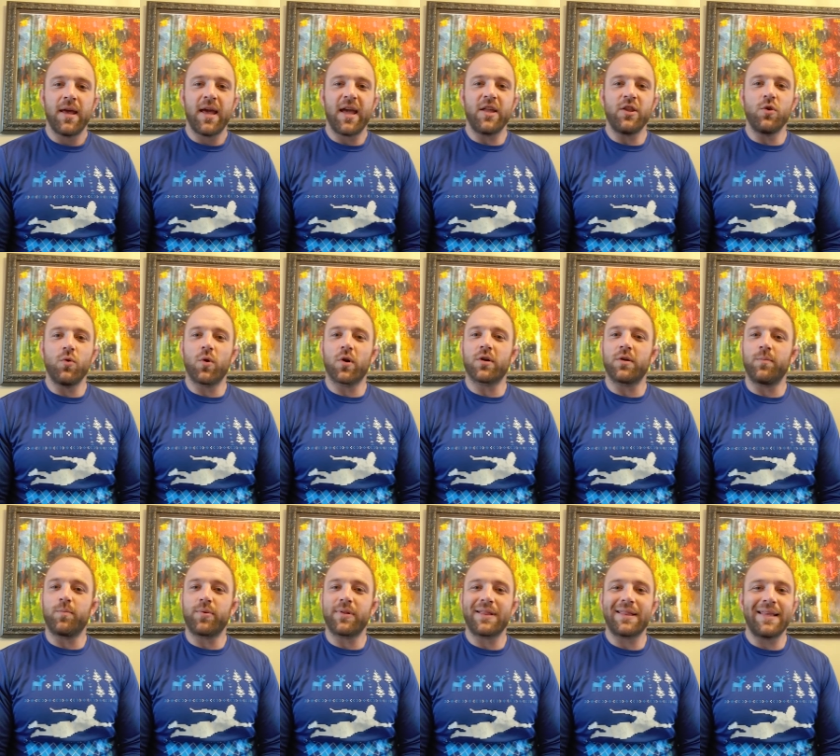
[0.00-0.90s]
and you are
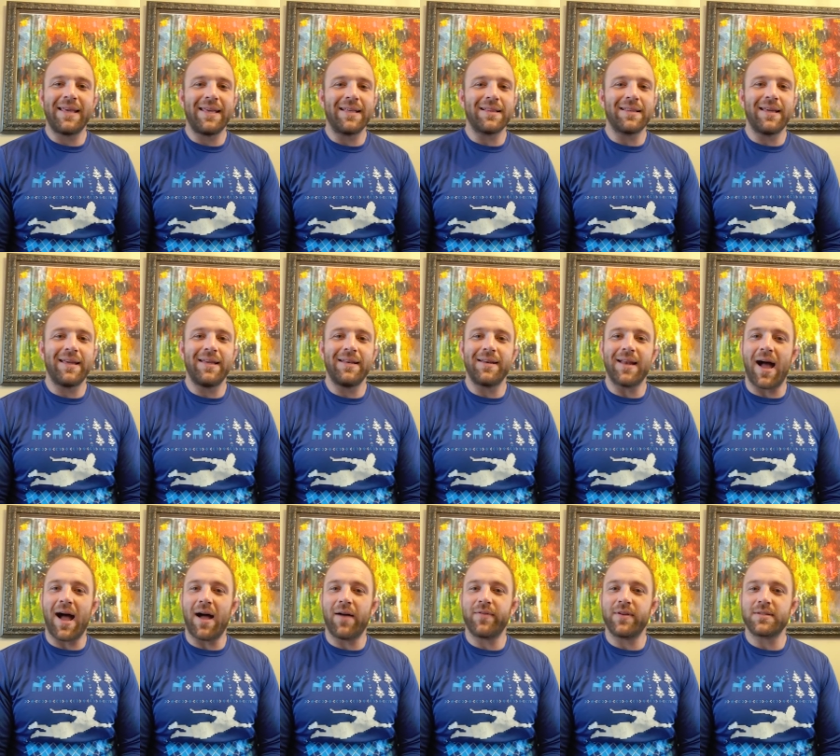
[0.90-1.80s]
completely
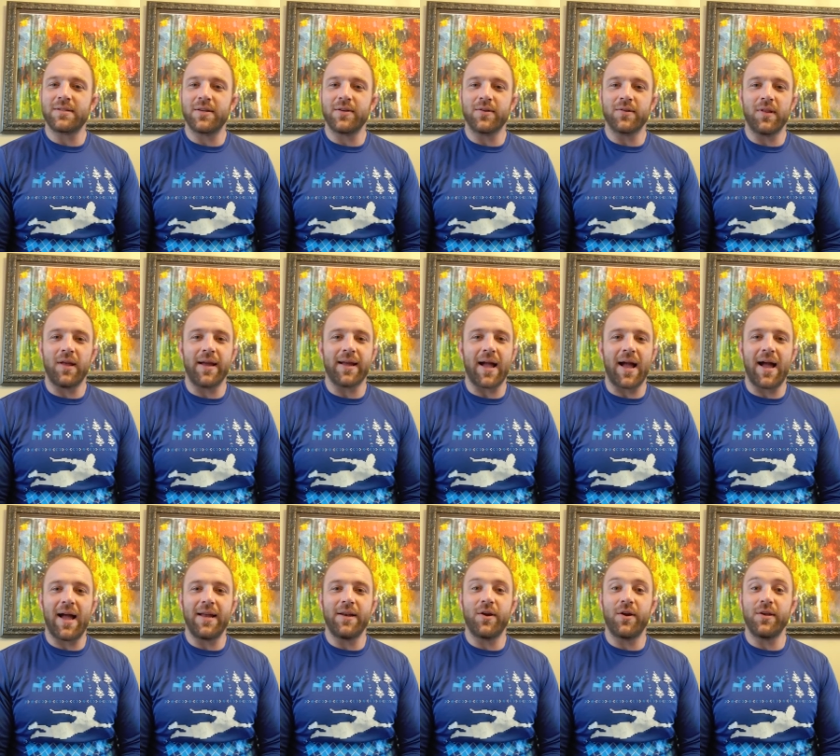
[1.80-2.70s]
novice and you're like,
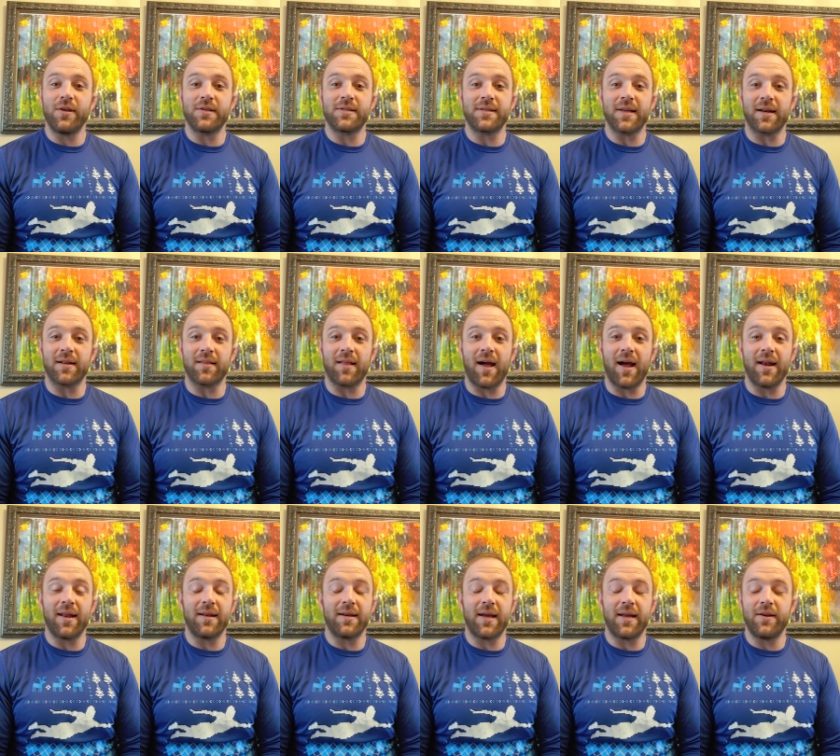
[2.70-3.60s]
I know you said a
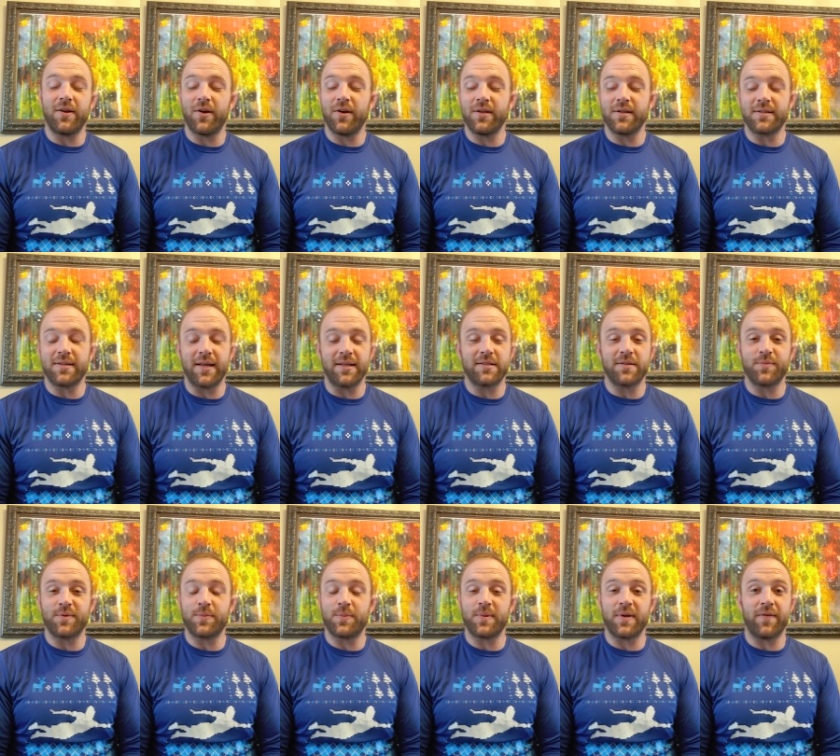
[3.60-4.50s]
lot and I know you said
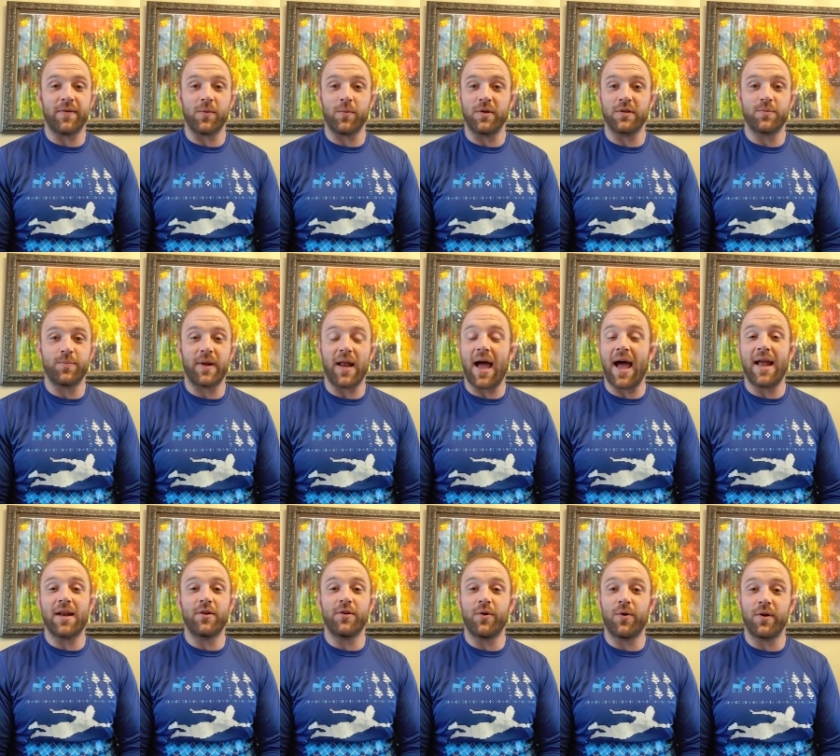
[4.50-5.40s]
some specific ones, but
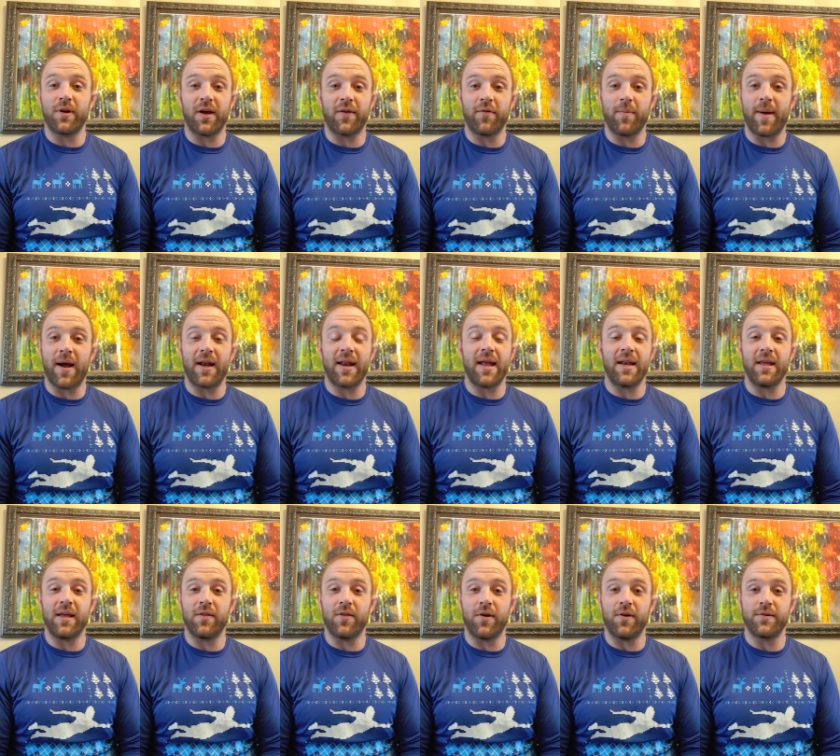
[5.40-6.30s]
I don't know enough about
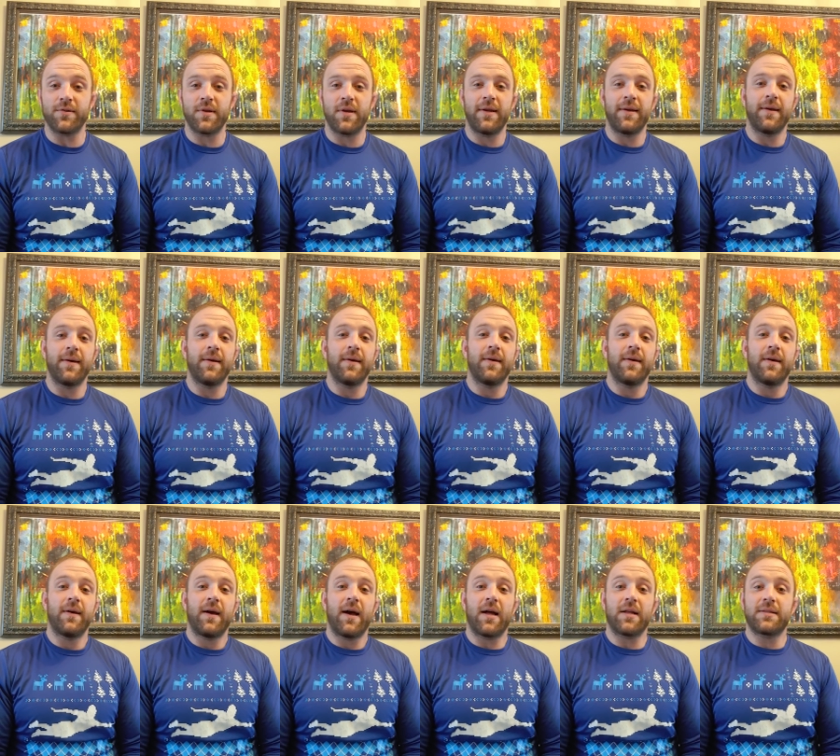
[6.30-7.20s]
any of those.
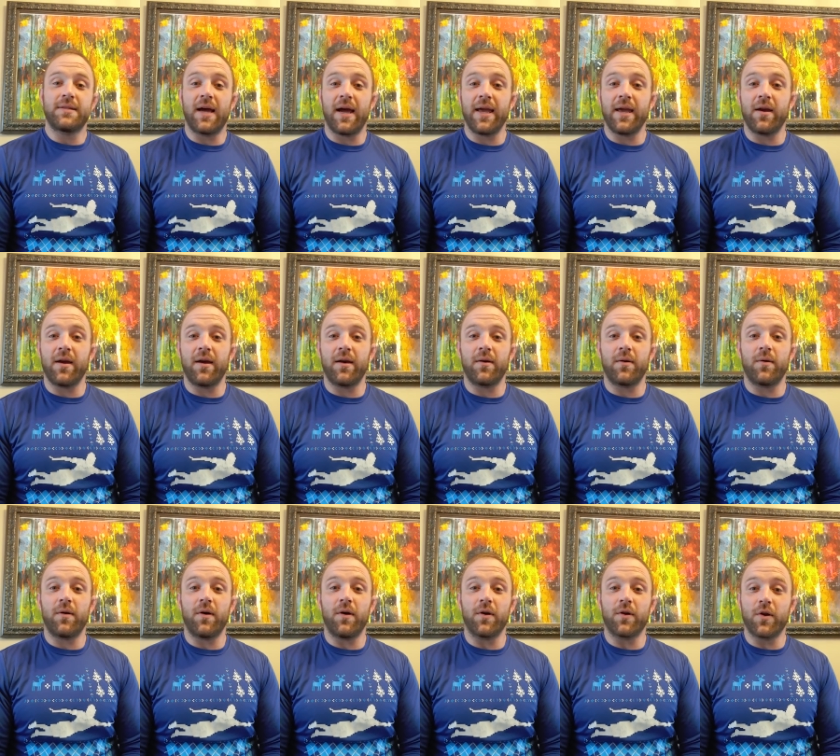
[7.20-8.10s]
I'll tell you
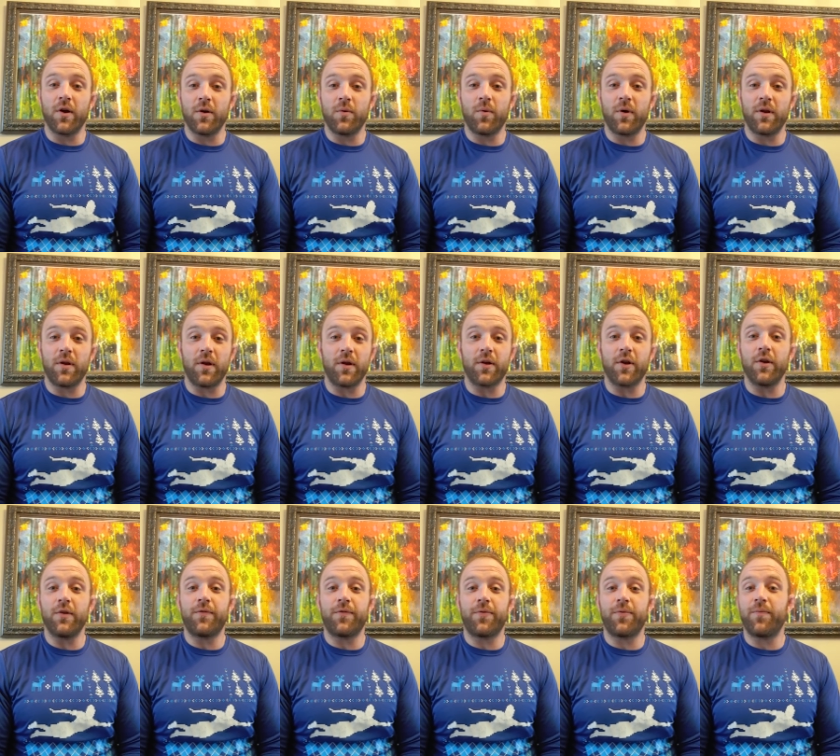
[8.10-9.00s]
a good one, a
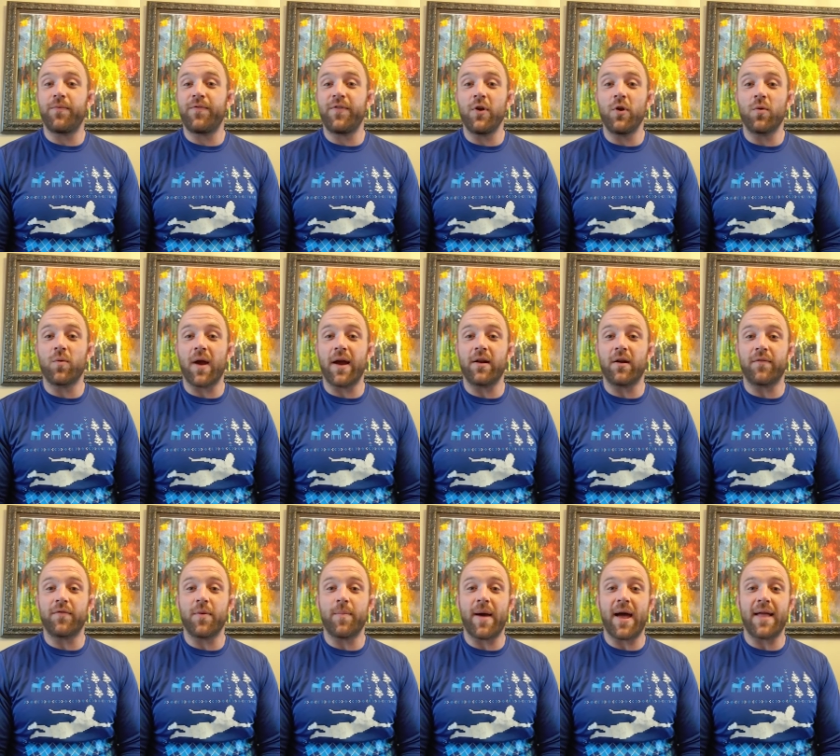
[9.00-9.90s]
good few right
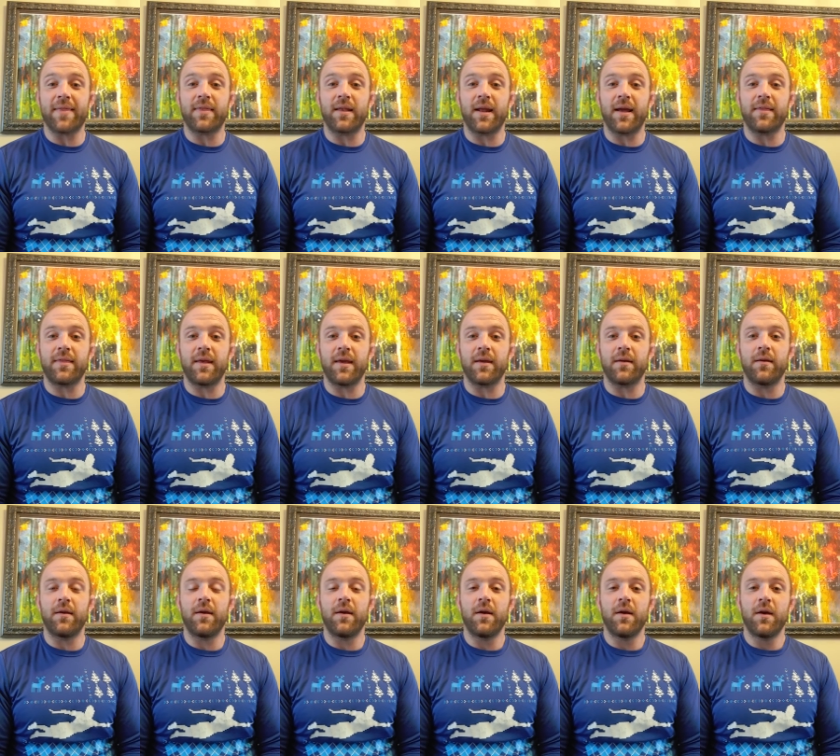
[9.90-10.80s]
off the bat that I
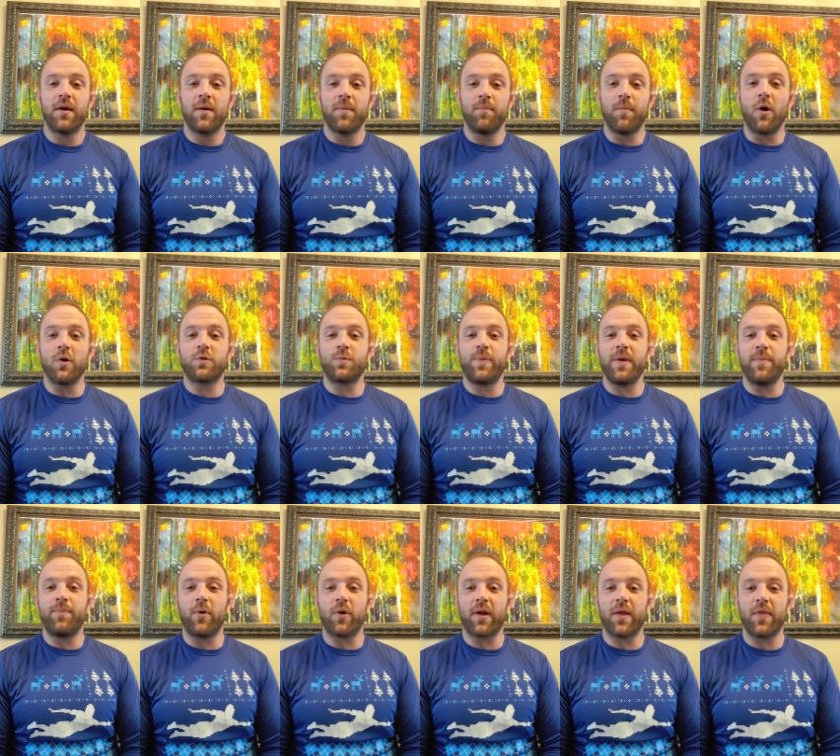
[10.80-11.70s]
think most
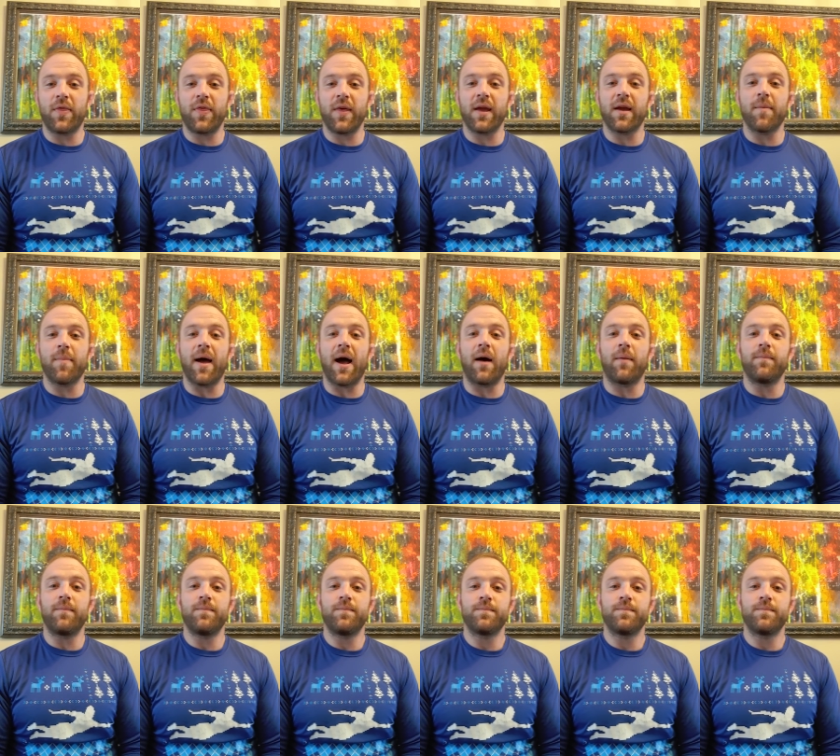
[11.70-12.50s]
people can think about.